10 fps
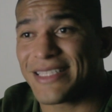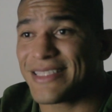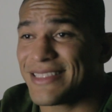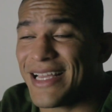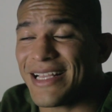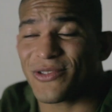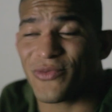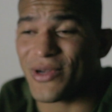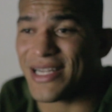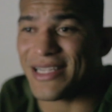
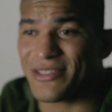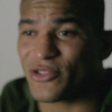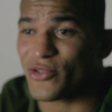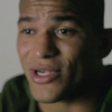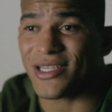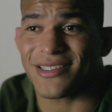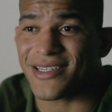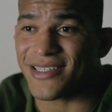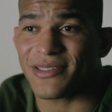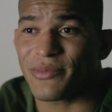That's what I trust
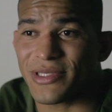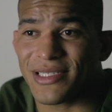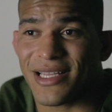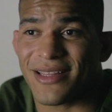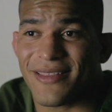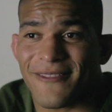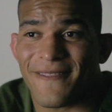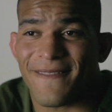100%.